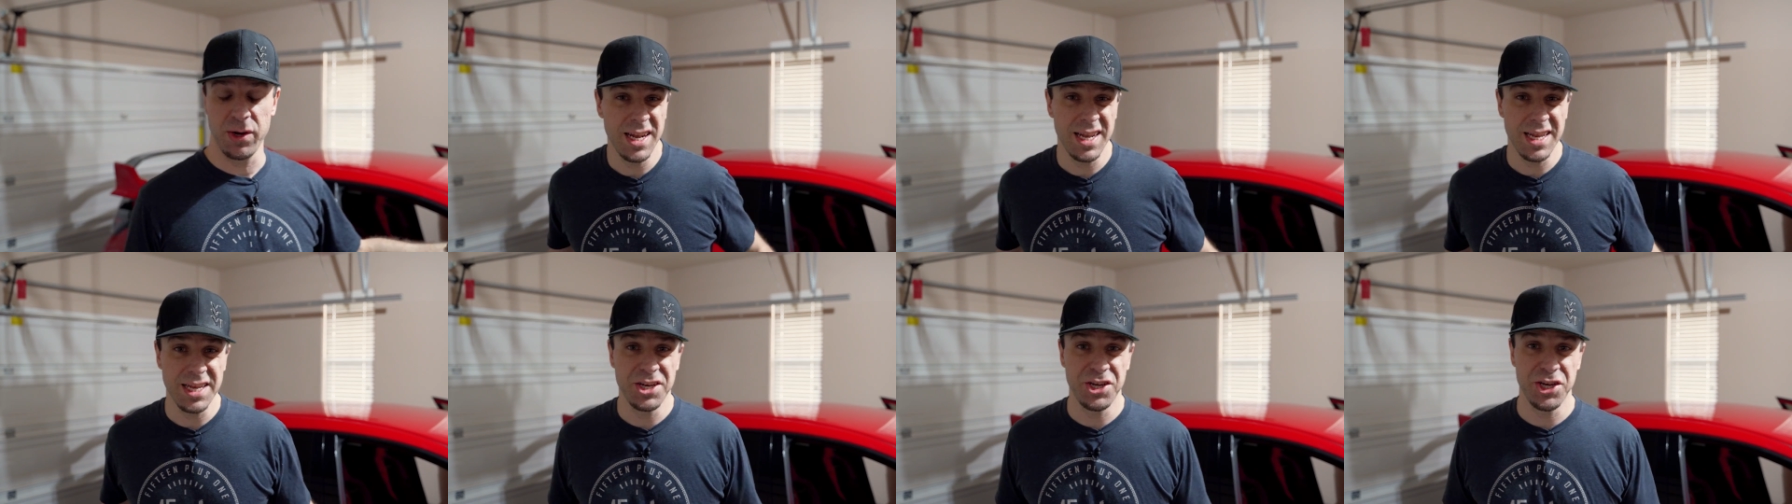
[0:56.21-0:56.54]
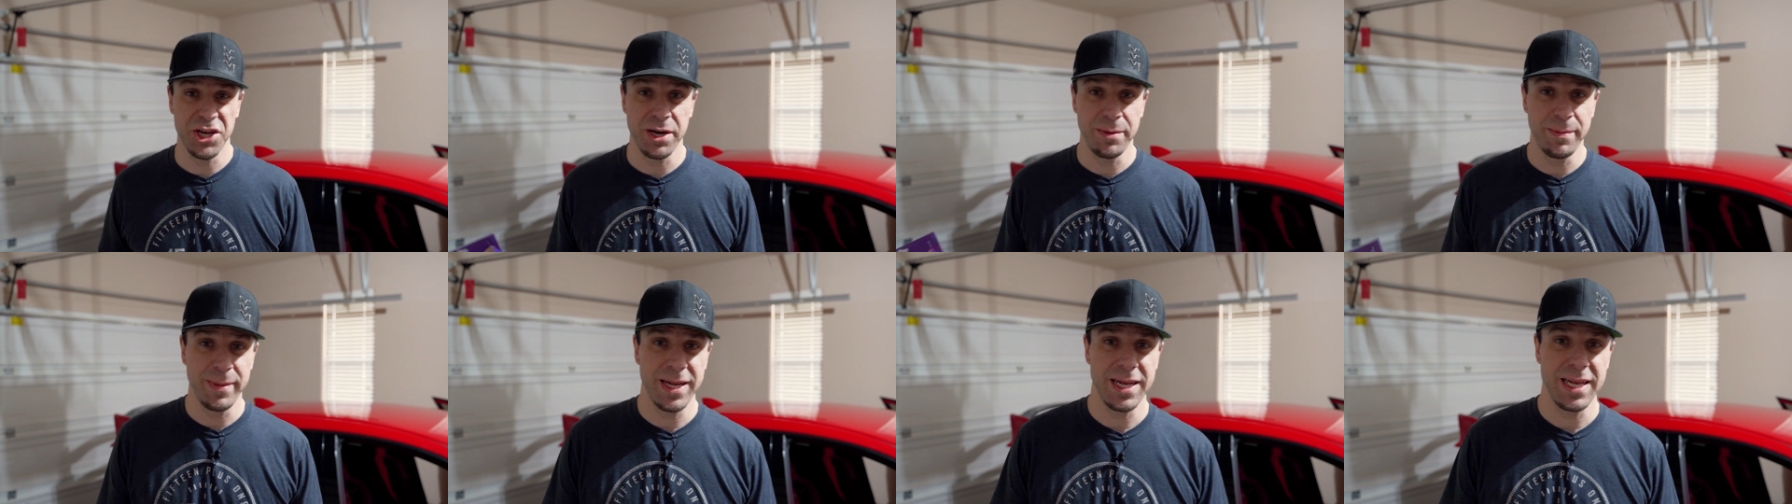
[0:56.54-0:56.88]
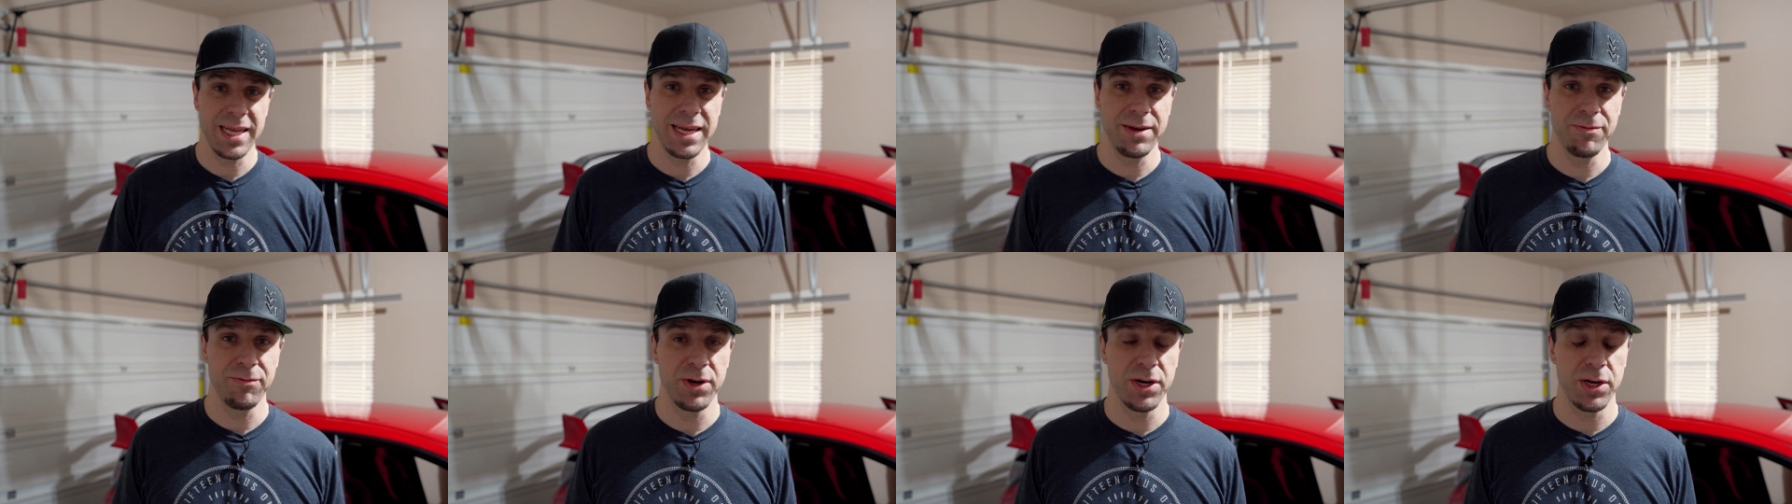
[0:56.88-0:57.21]
it
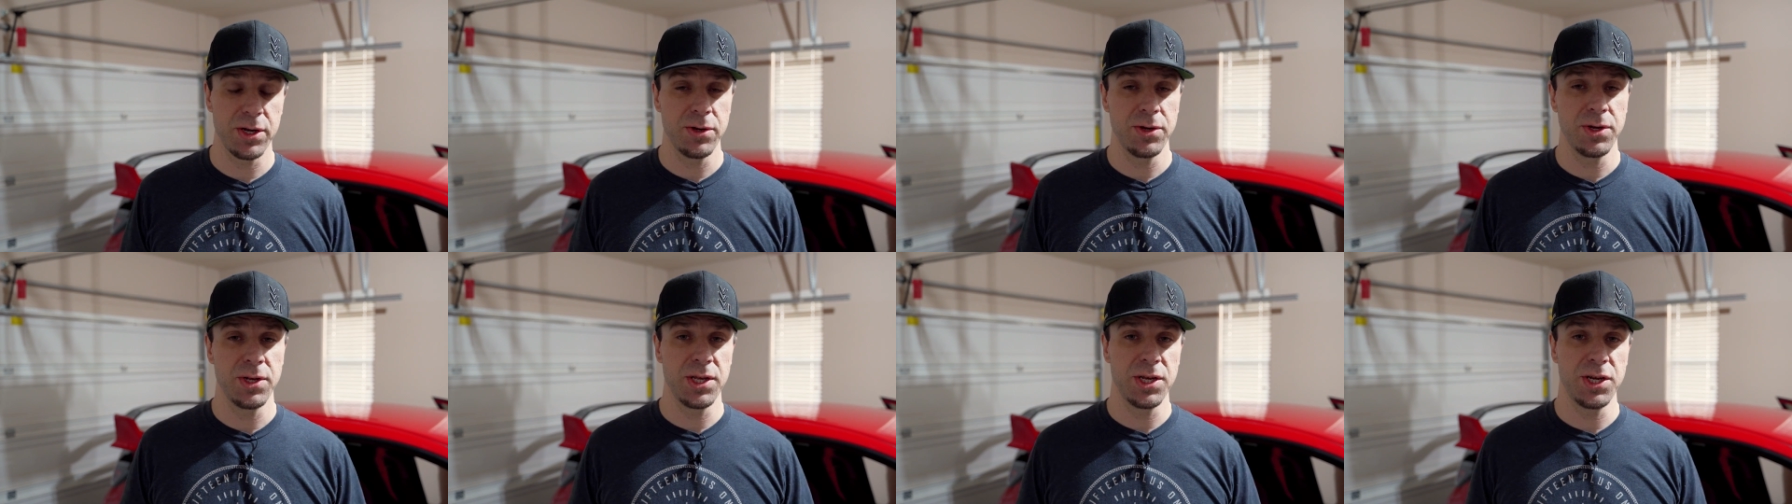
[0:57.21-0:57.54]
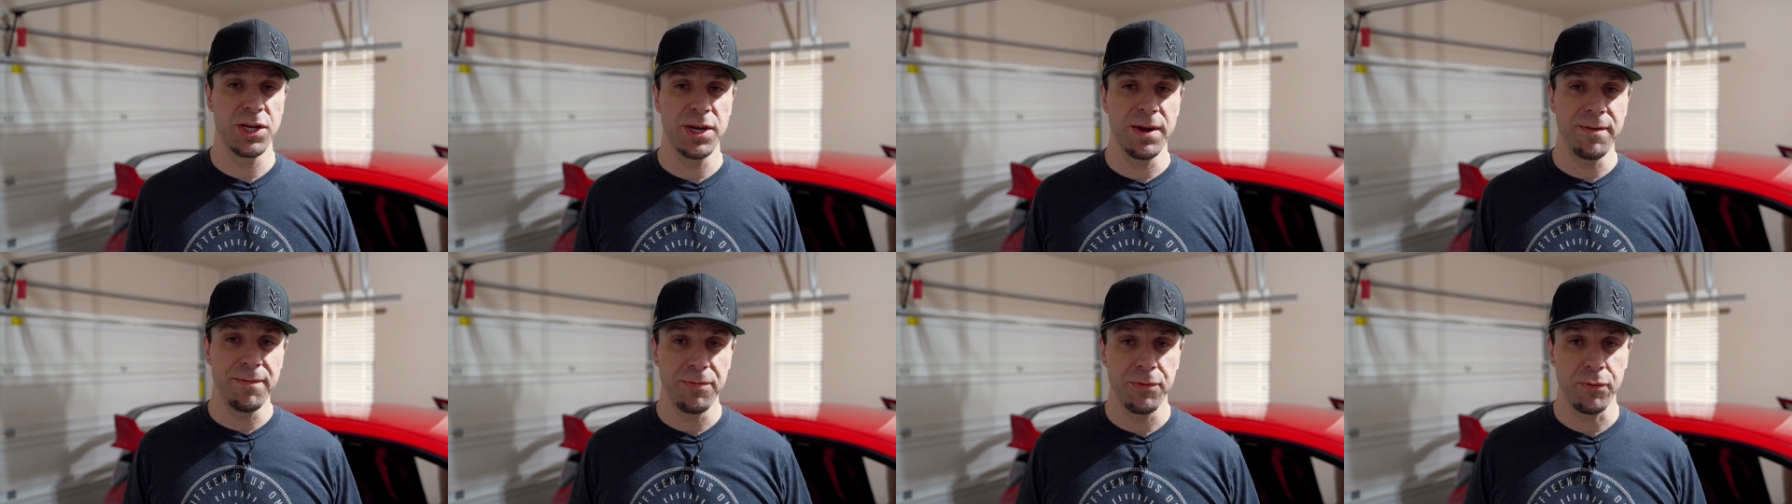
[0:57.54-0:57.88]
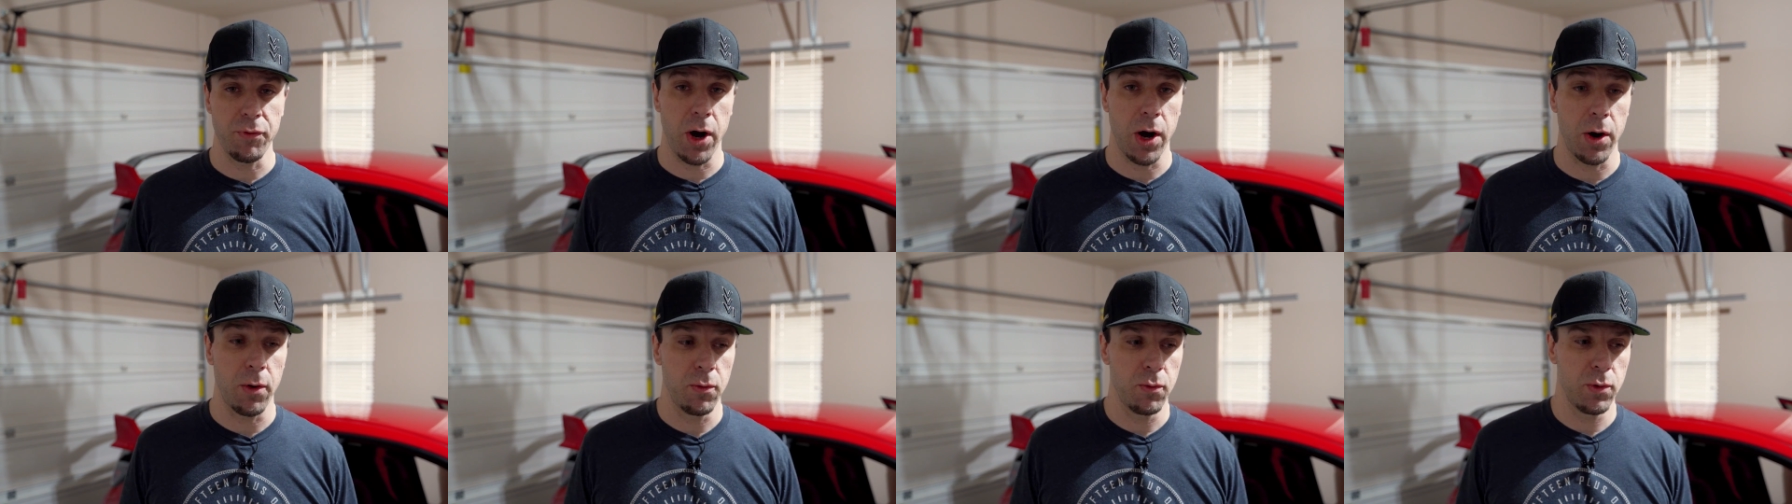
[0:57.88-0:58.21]
legitimately reduced the shift
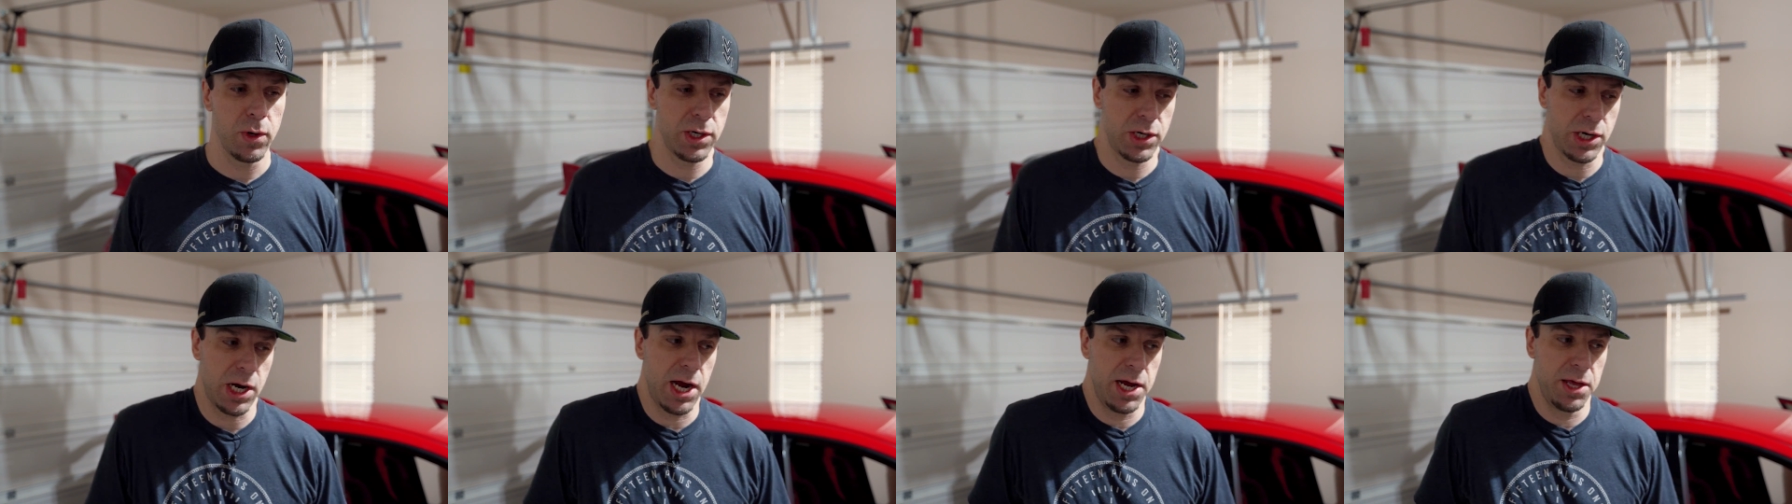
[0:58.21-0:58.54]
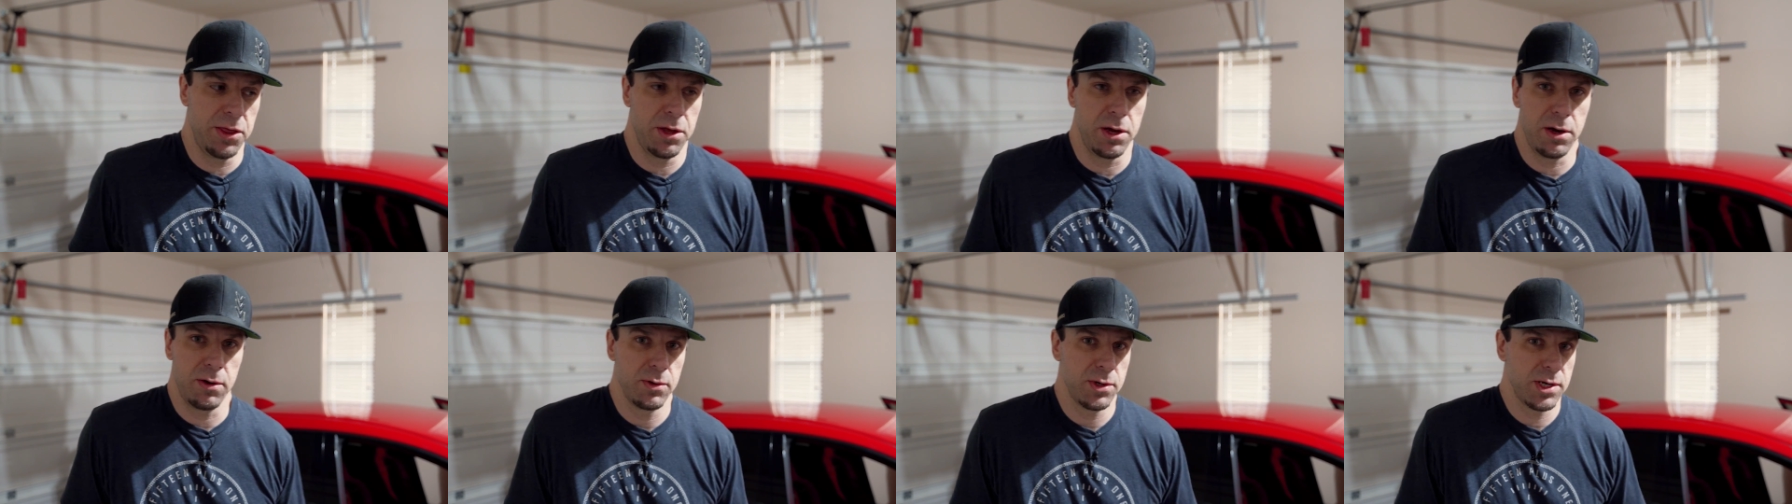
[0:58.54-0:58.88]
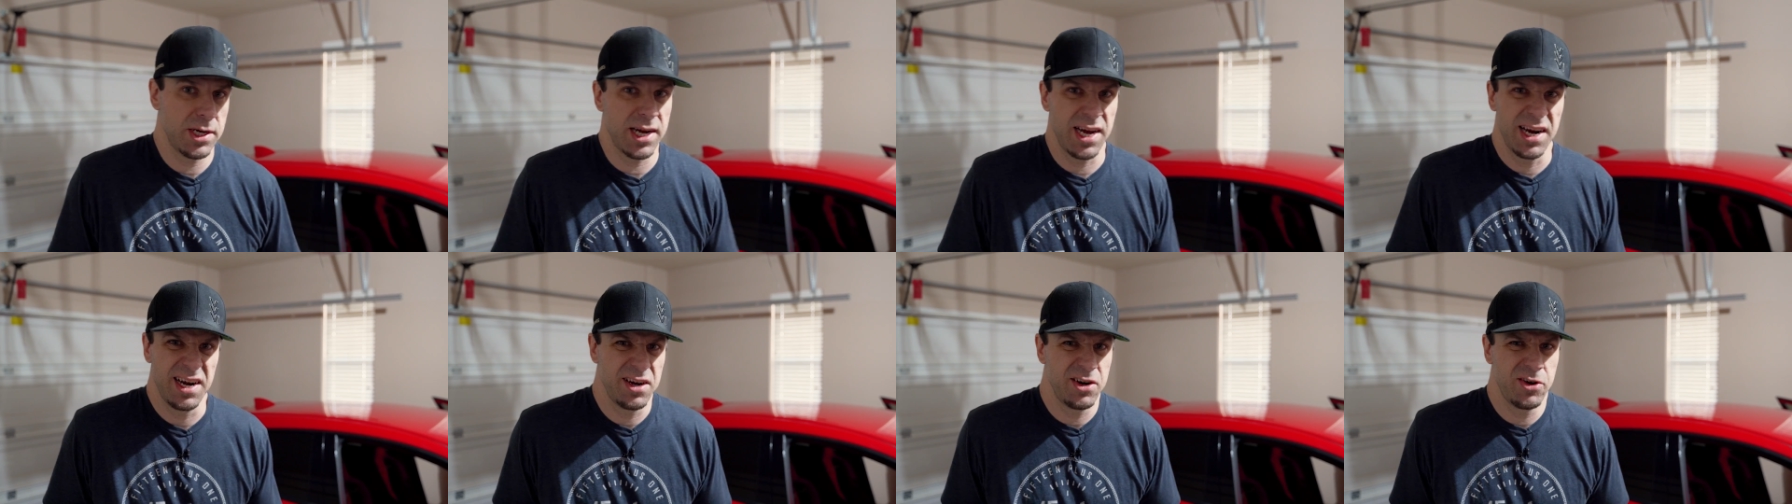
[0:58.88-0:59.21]
throw, which I thought was
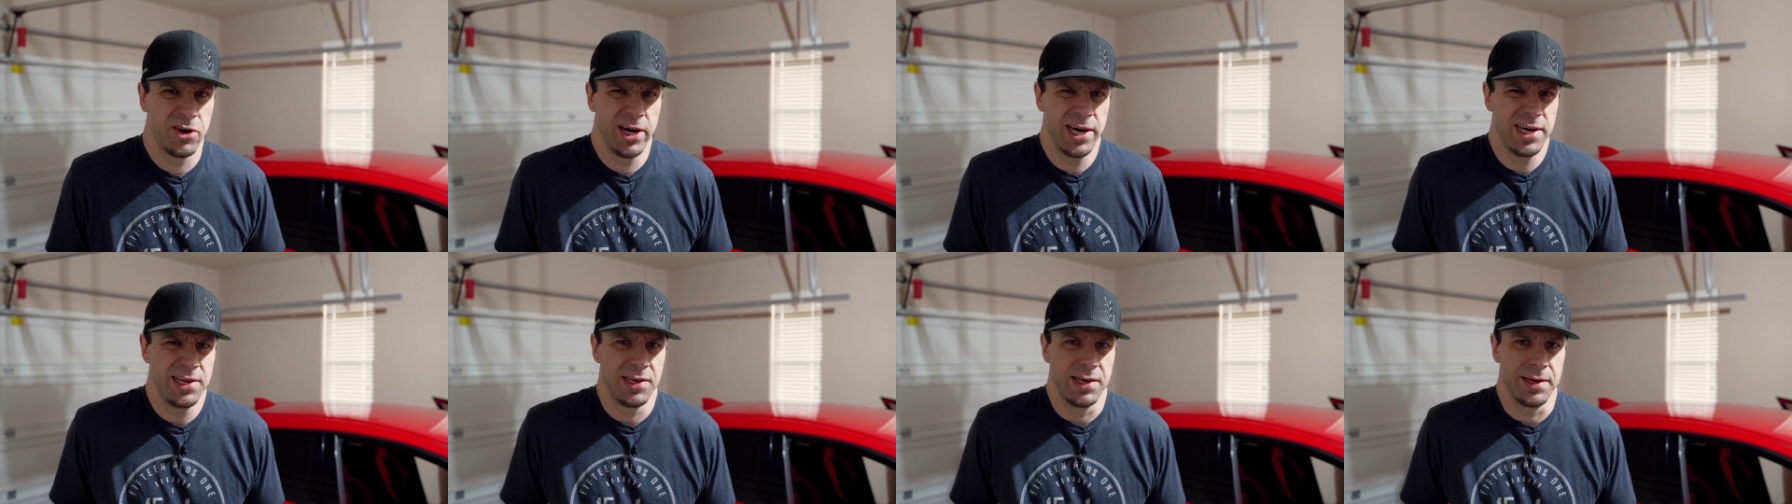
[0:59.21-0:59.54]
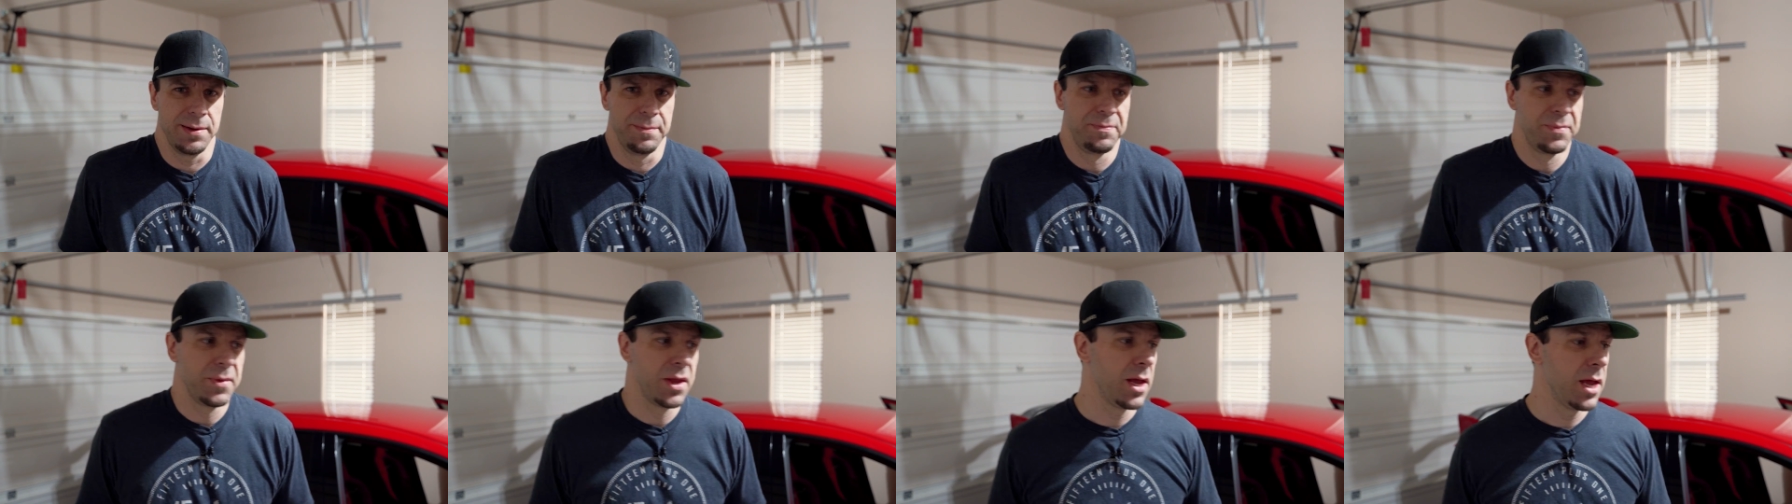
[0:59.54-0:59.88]
kind of crazy.